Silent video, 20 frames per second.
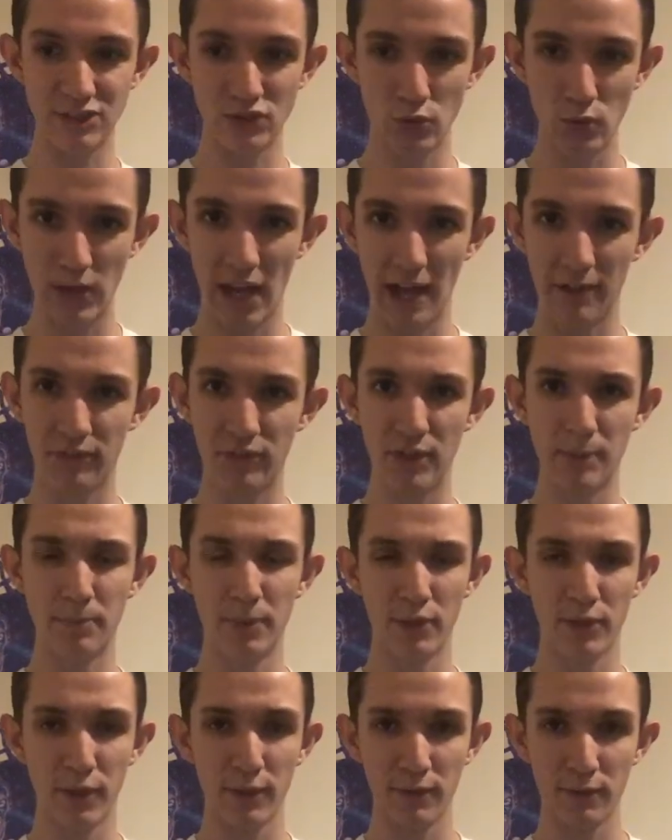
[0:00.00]
to and have
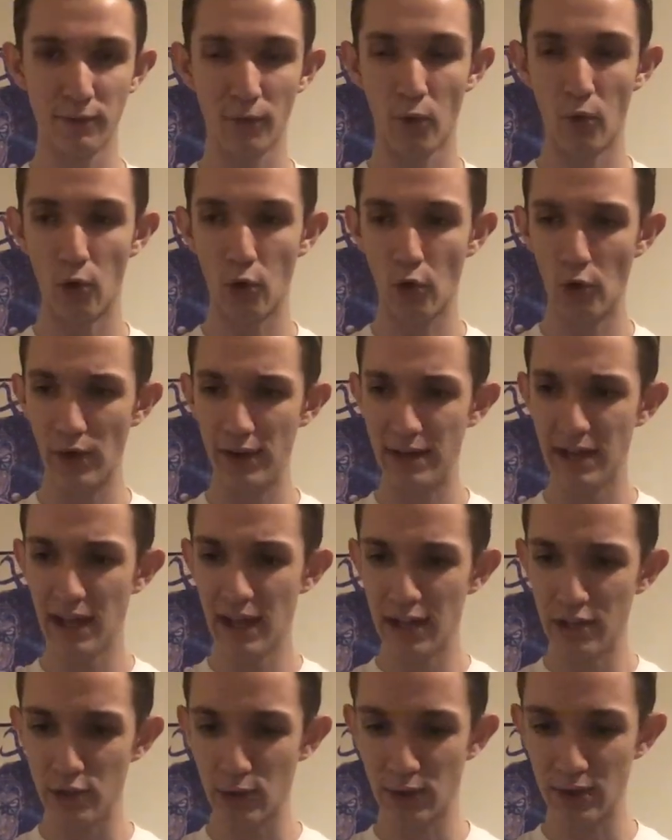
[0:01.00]
sympathy for, and
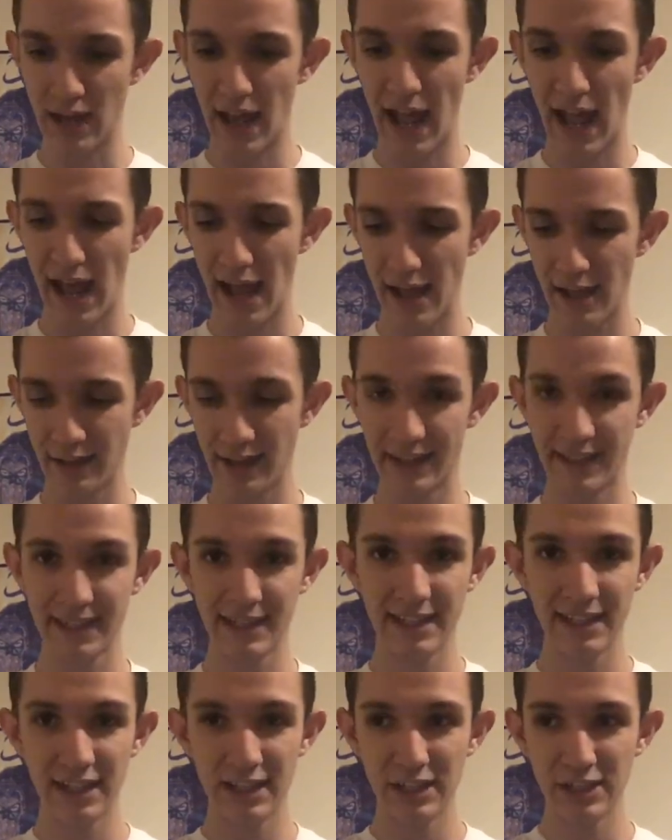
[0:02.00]
you can, like,
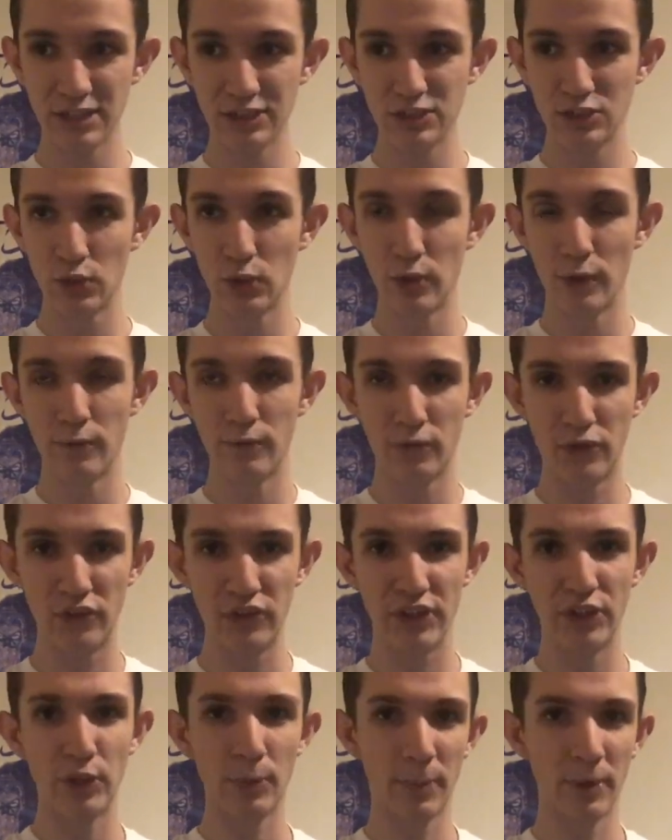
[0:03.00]
sort of
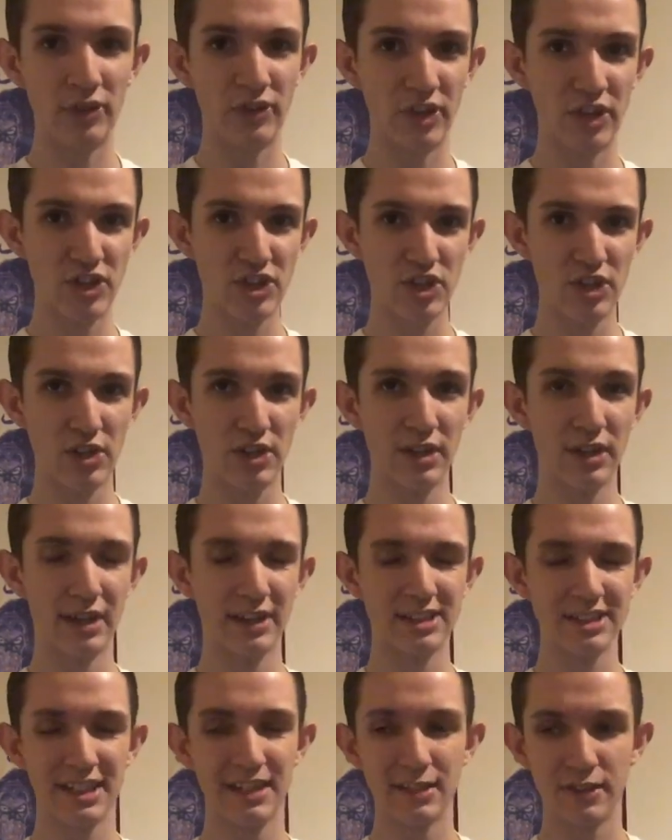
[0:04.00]
see your position,
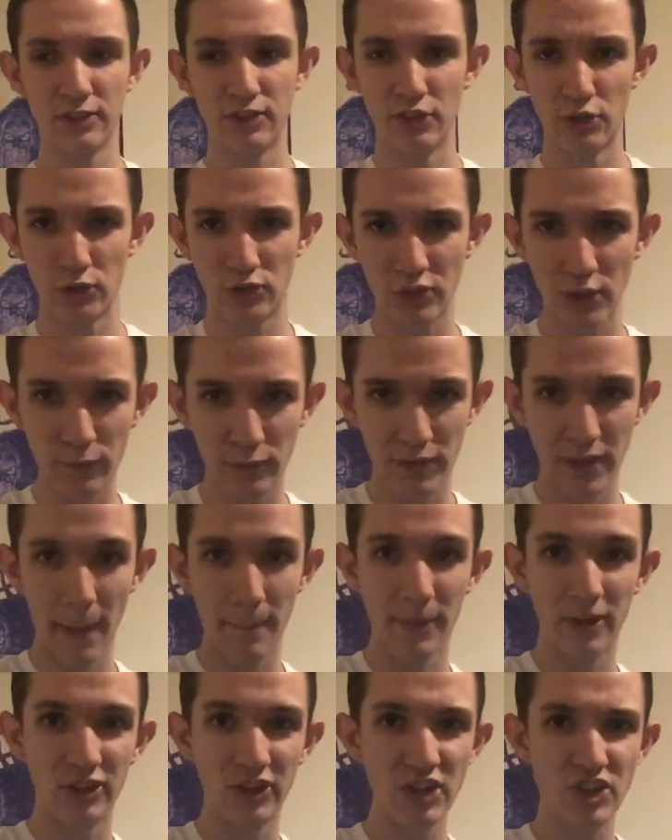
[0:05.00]
like, see yourself in that
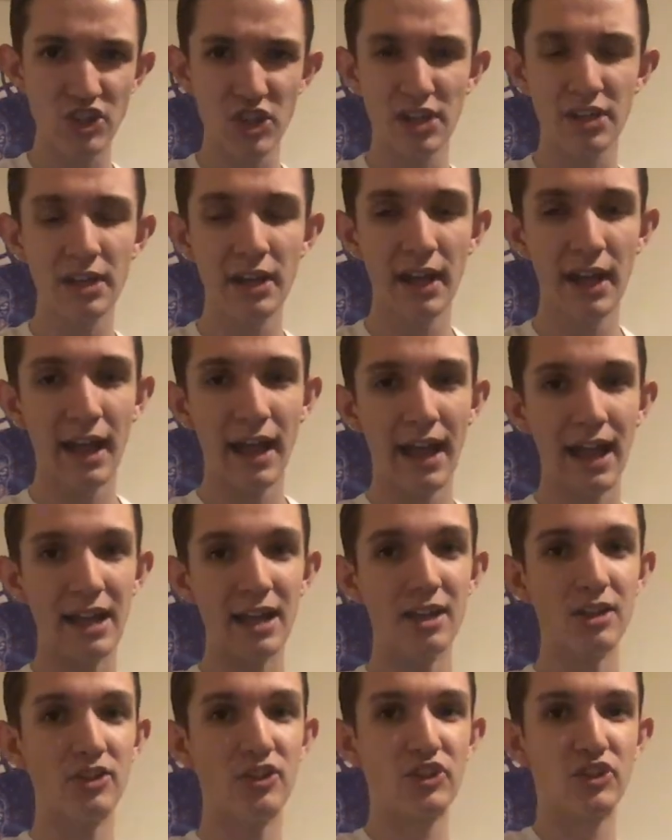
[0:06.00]
position,
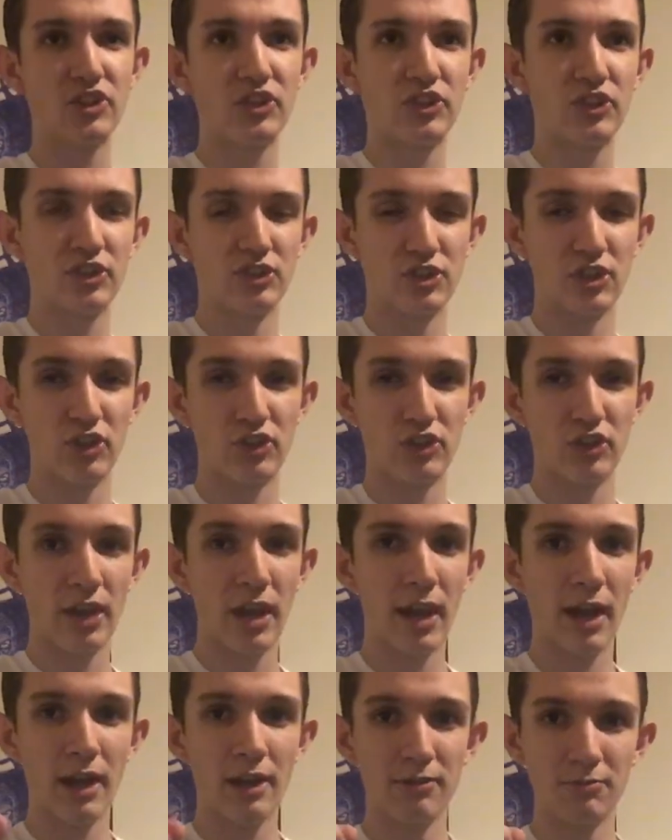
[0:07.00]
and just
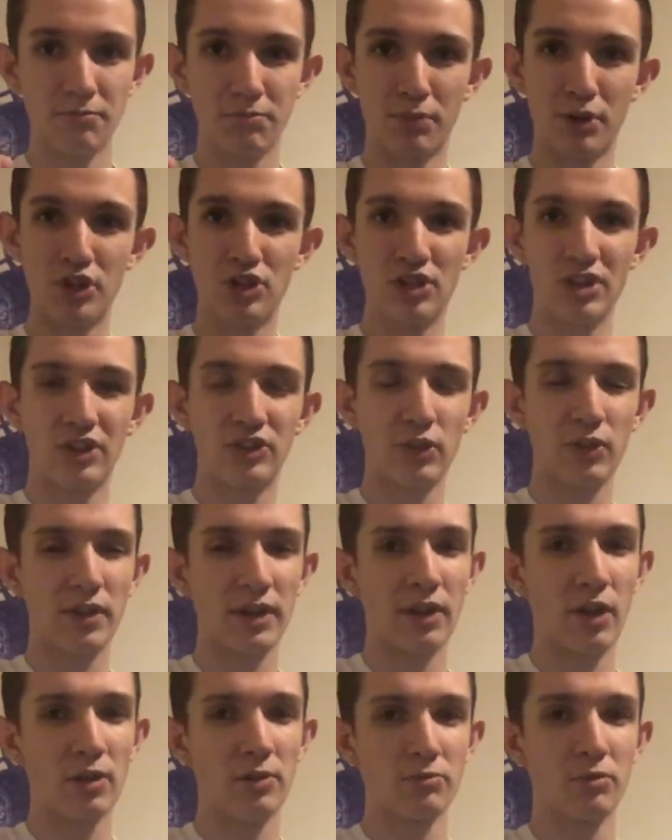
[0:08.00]
sort
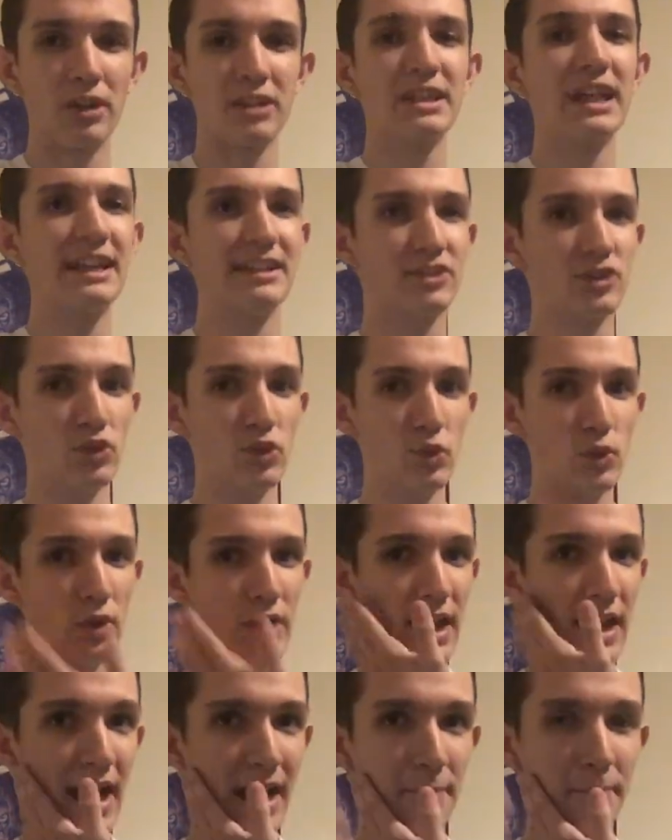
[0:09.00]
of relate to,
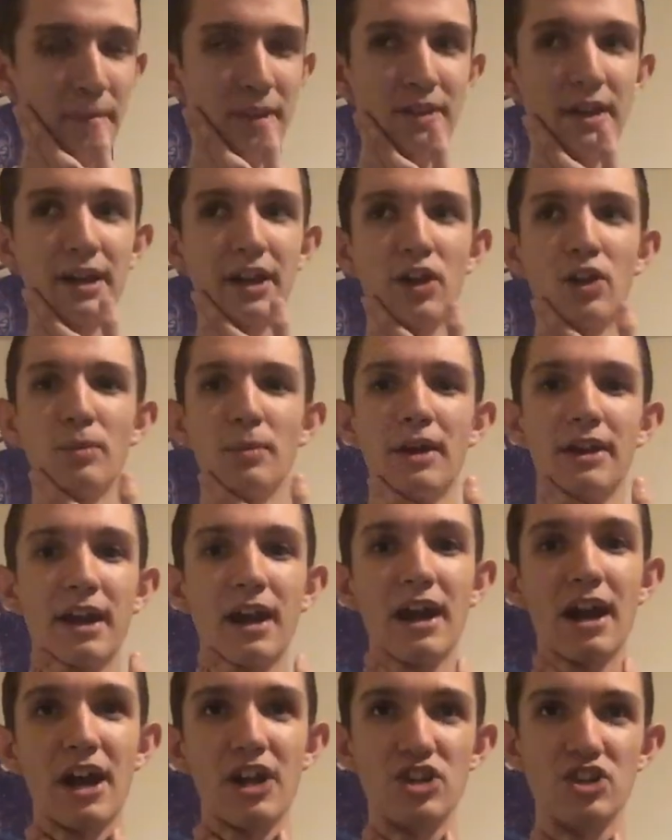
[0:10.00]
and I'd be like, oh my
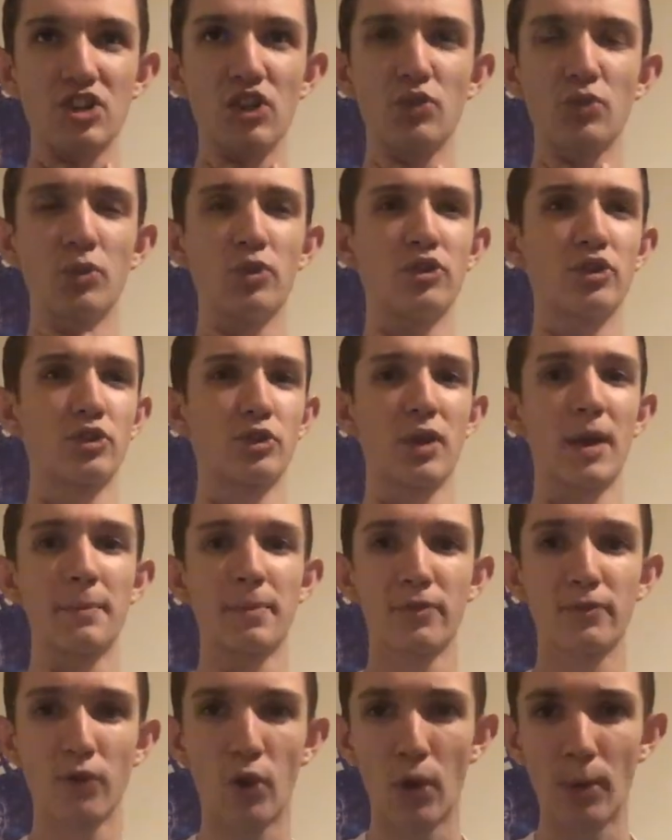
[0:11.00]
gosh, this was a great
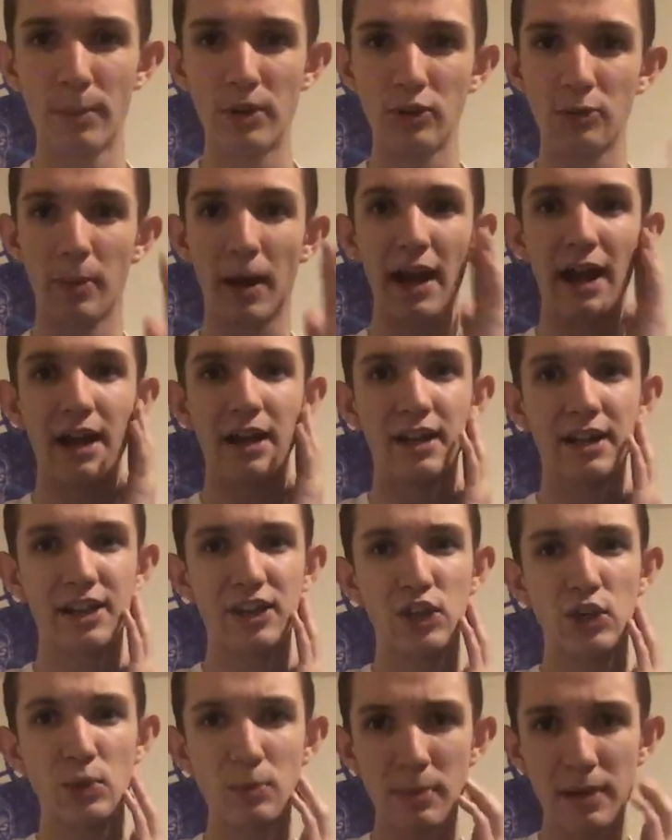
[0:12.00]
performance by a
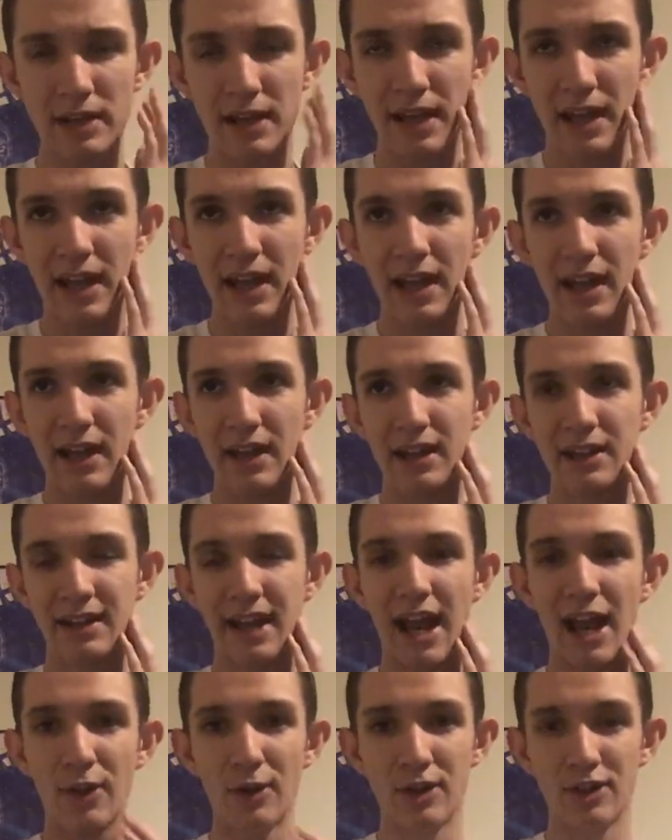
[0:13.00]
human
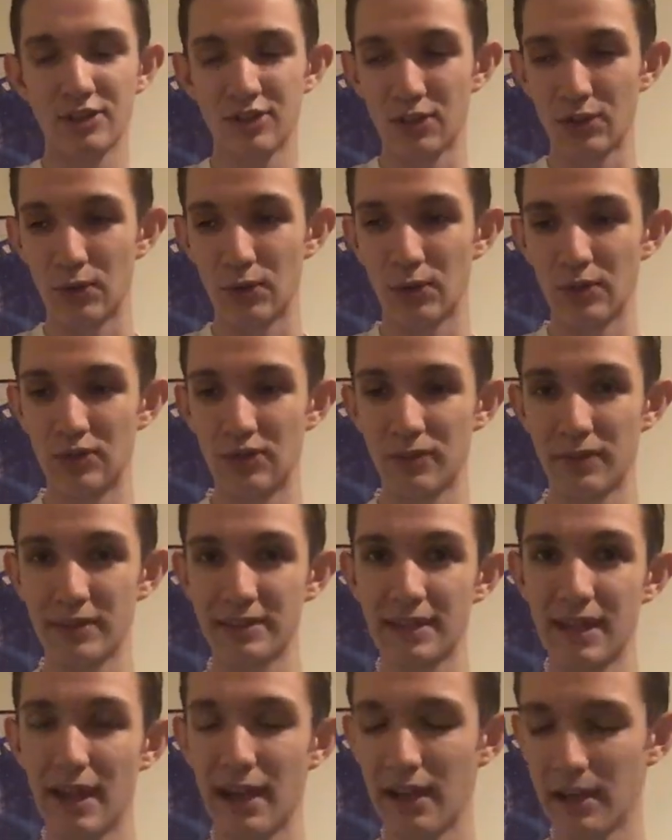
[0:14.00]
character, and stuff
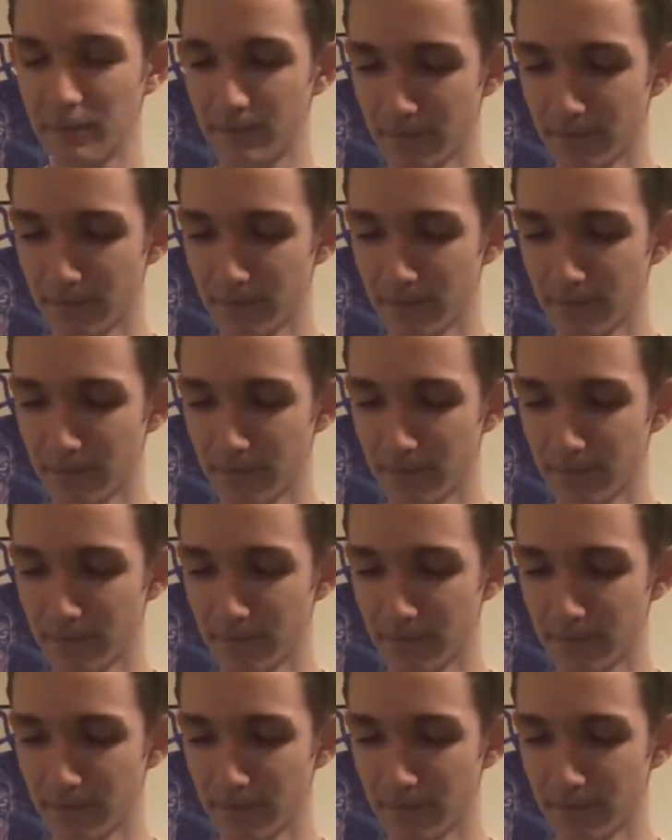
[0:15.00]
like that.